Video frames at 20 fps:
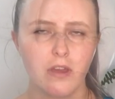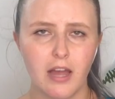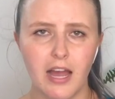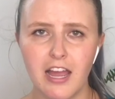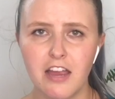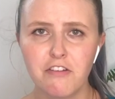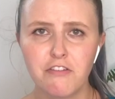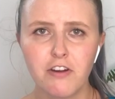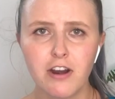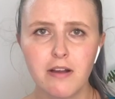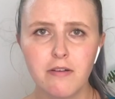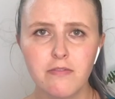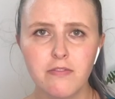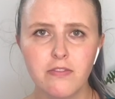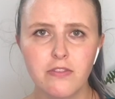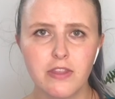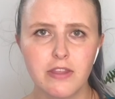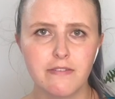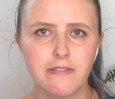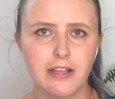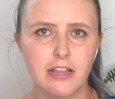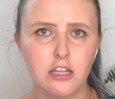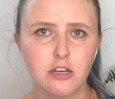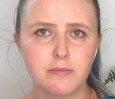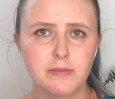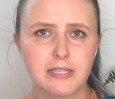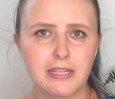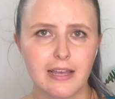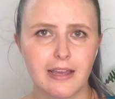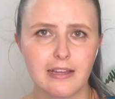IFRA
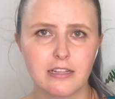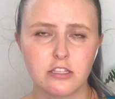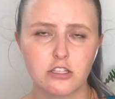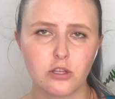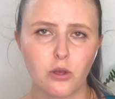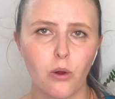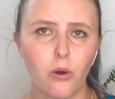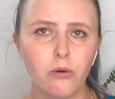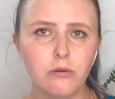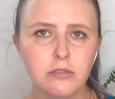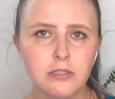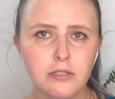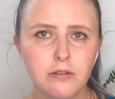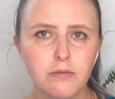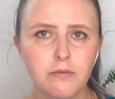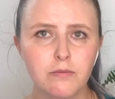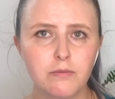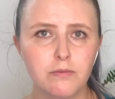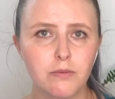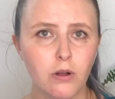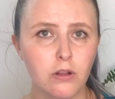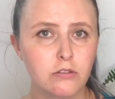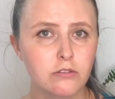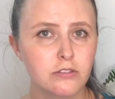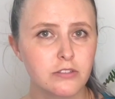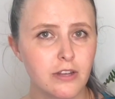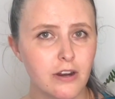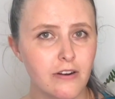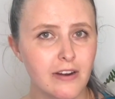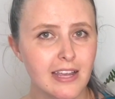develops its own
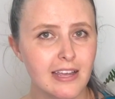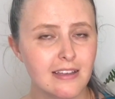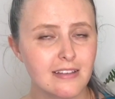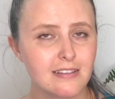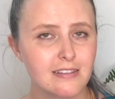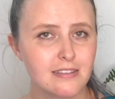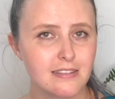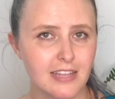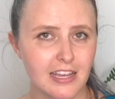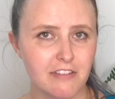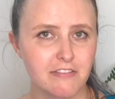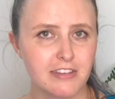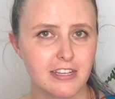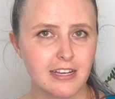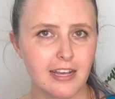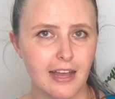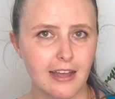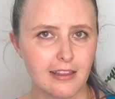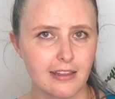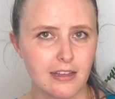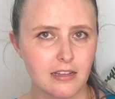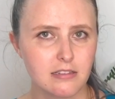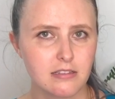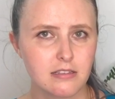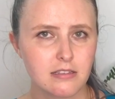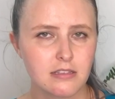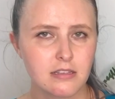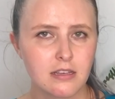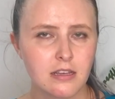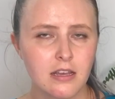voluntary safety
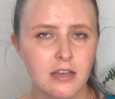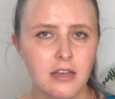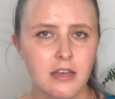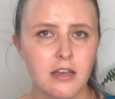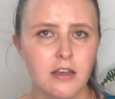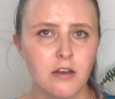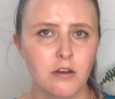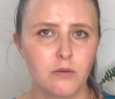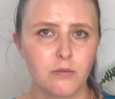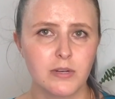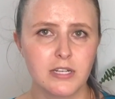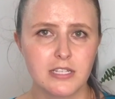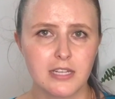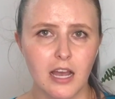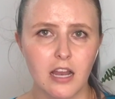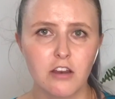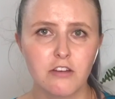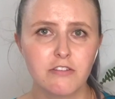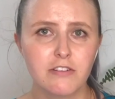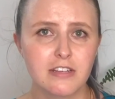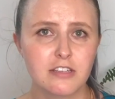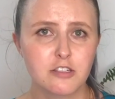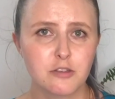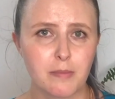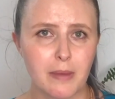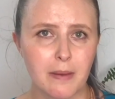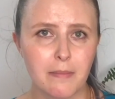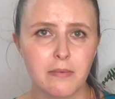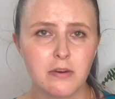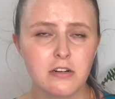guidelines, which all of its
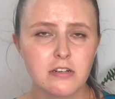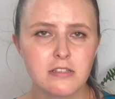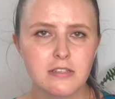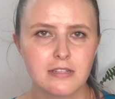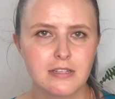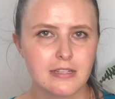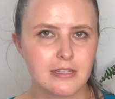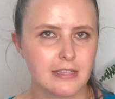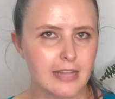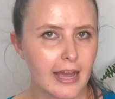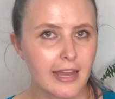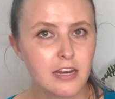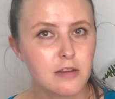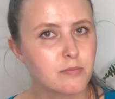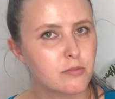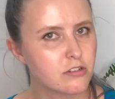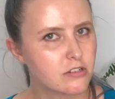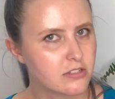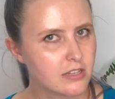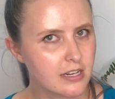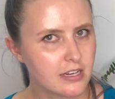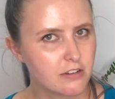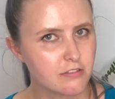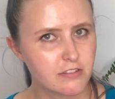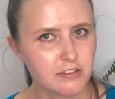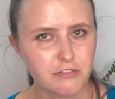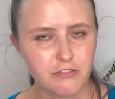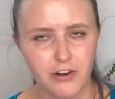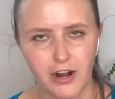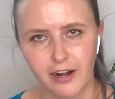members, 90% of
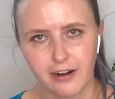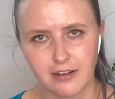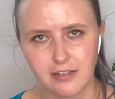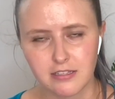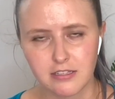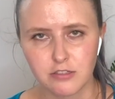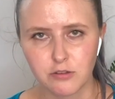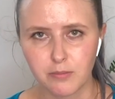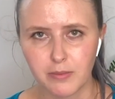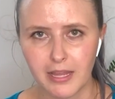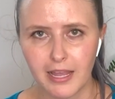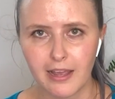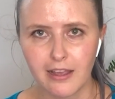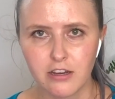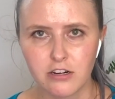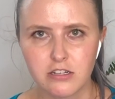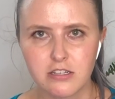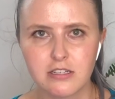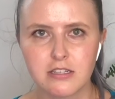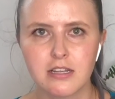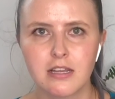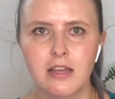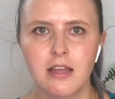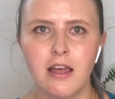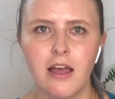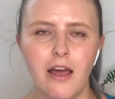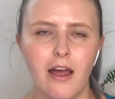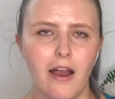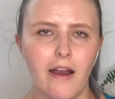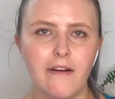the fragrance suppliers,
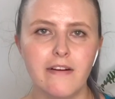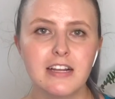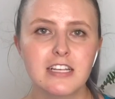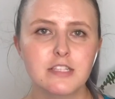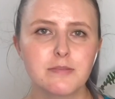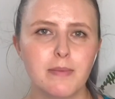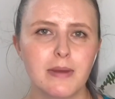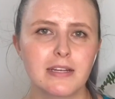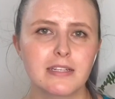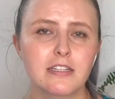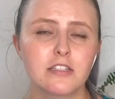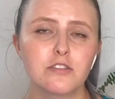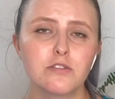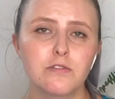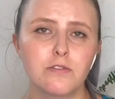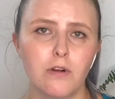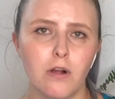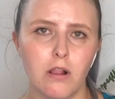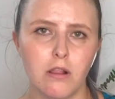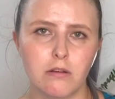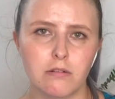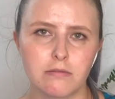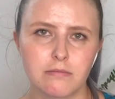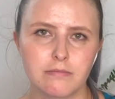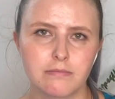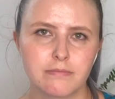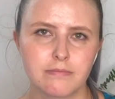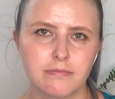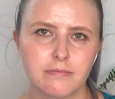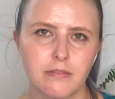are expected to follow.
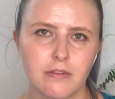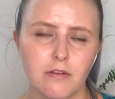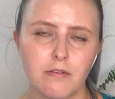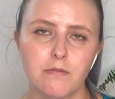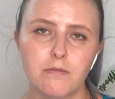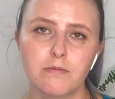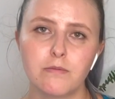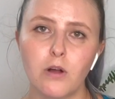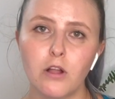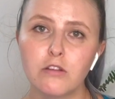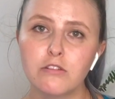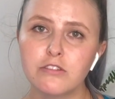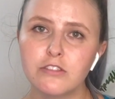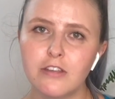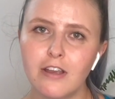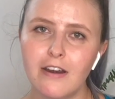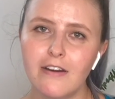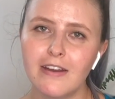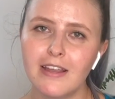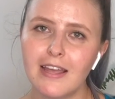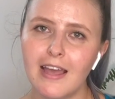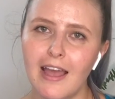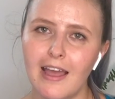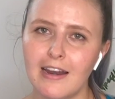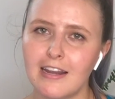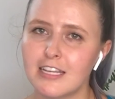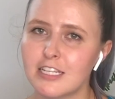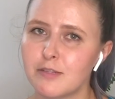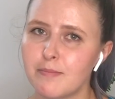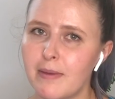Voluntary
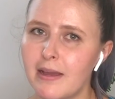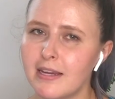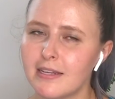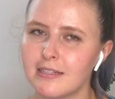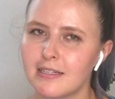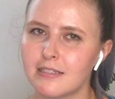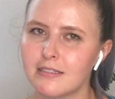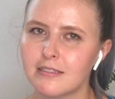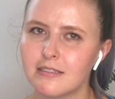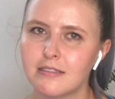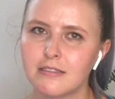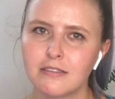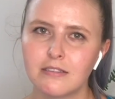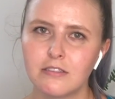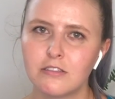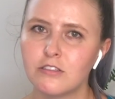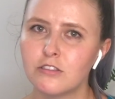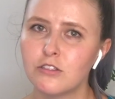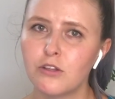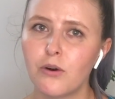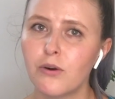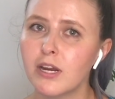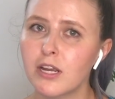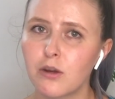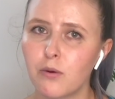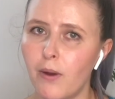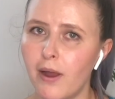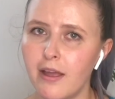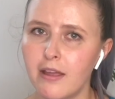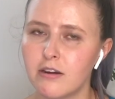and expected, not
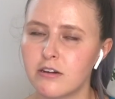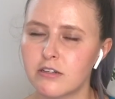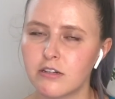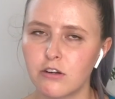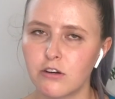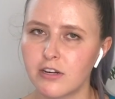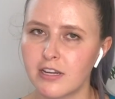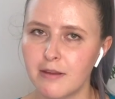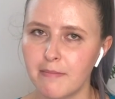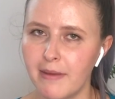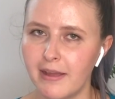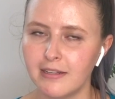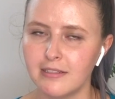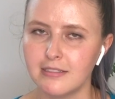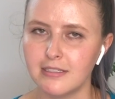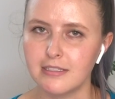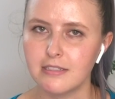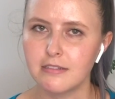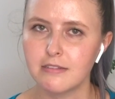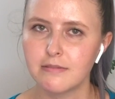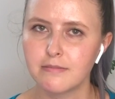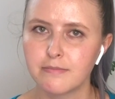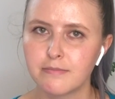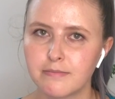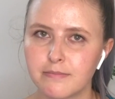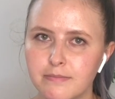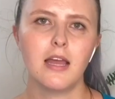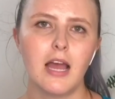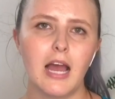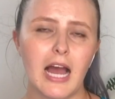required or demanded.
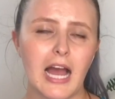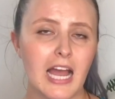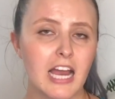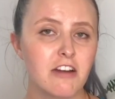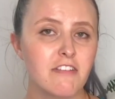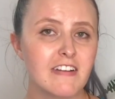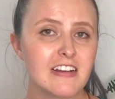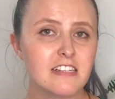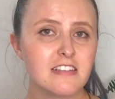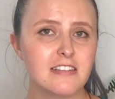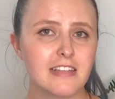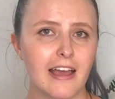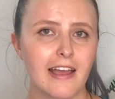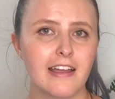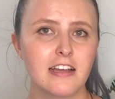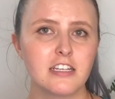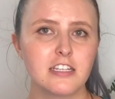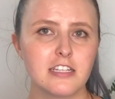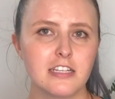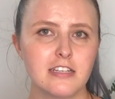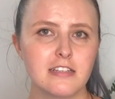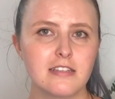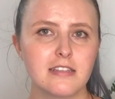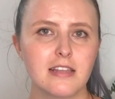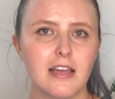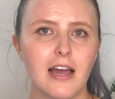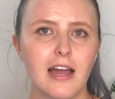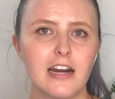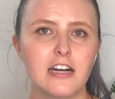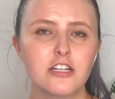IFRA
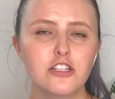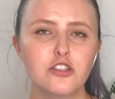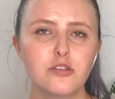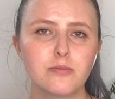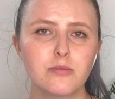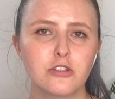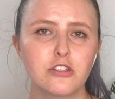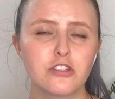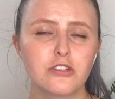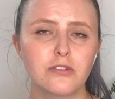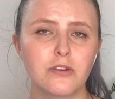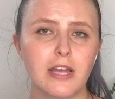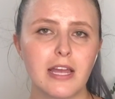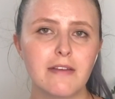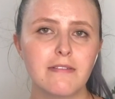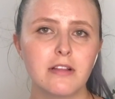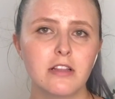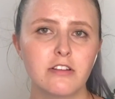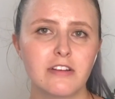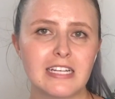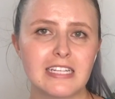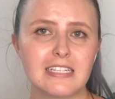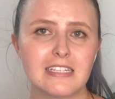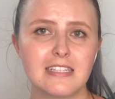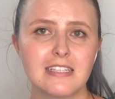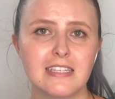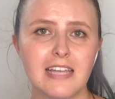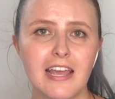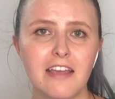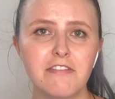scientists are supposed to evaluate the
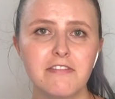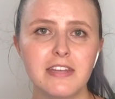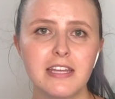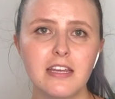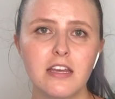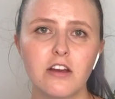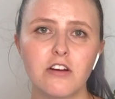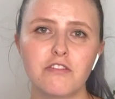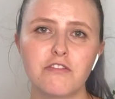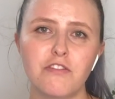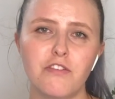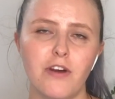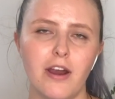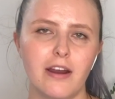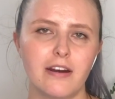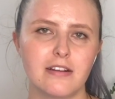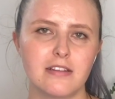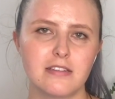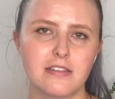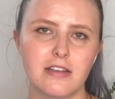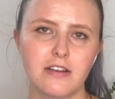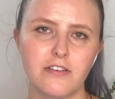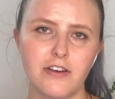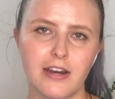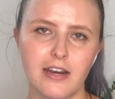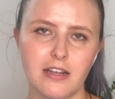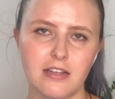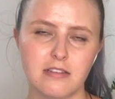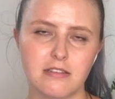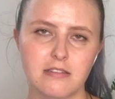safety on fragrance
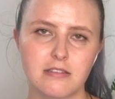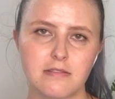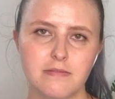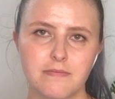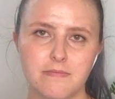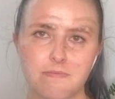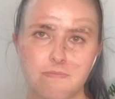ingredients.